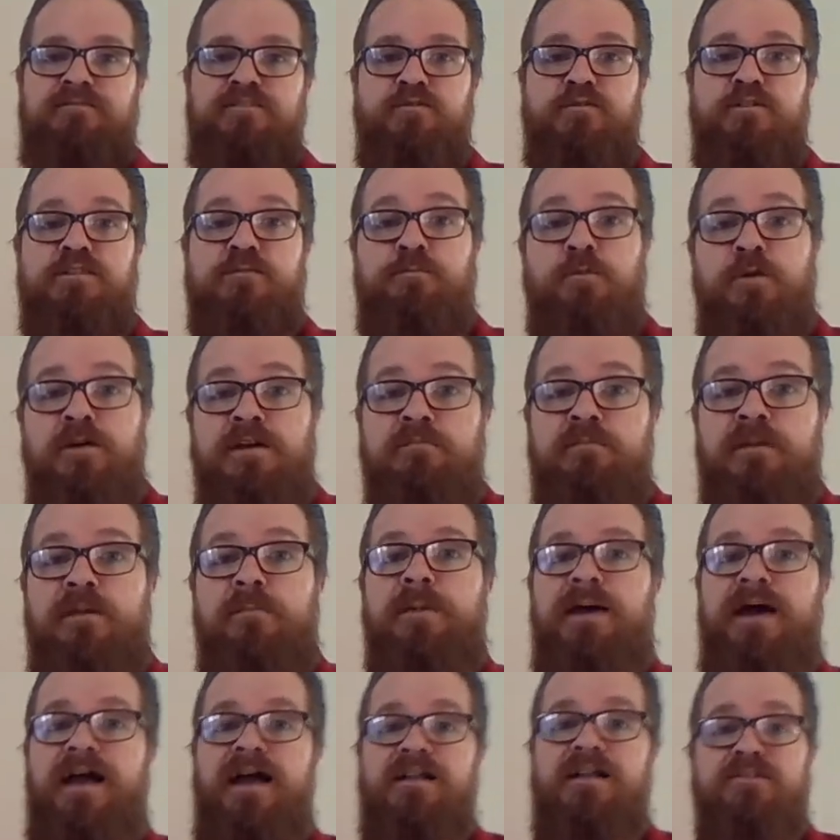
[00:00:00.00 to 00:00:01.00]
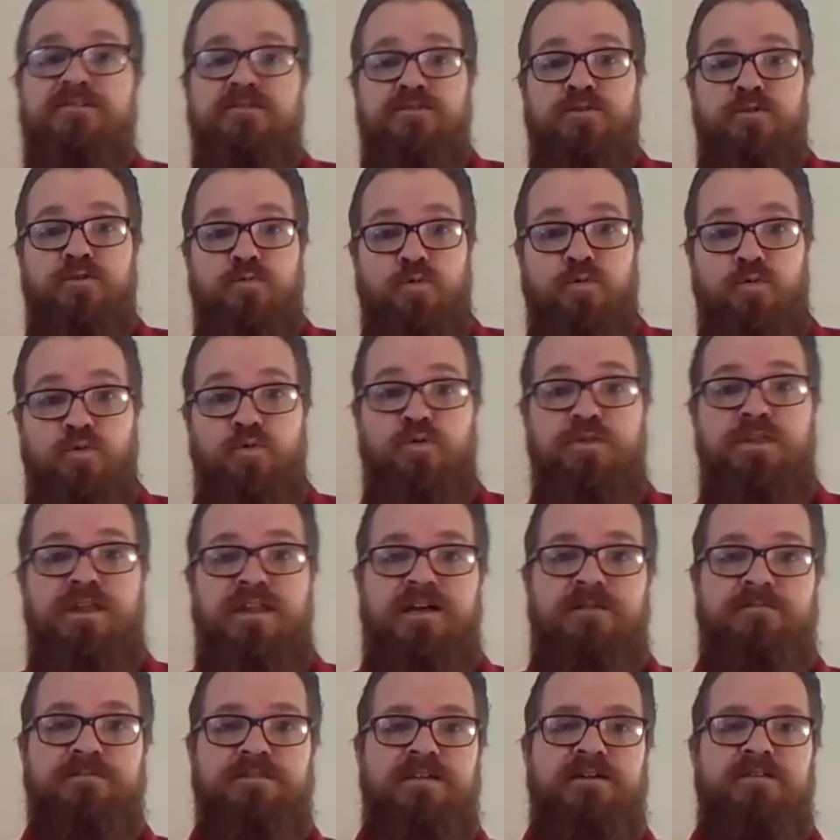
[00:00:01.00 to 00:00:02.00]
So it's bringing me back to the rule that
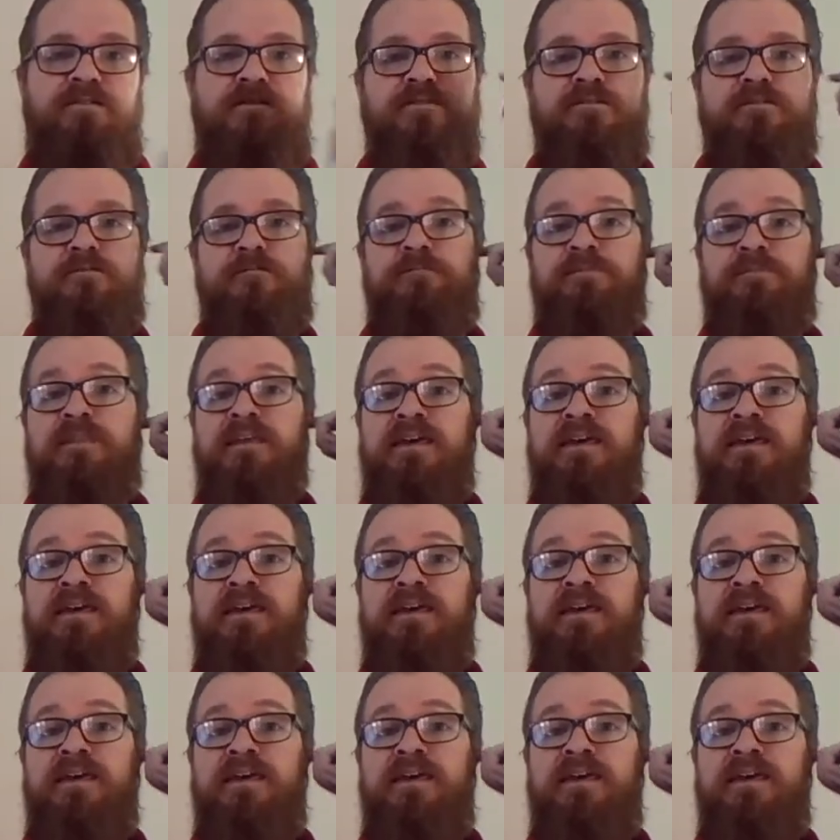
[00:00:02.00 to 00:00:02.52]
I'm telling you.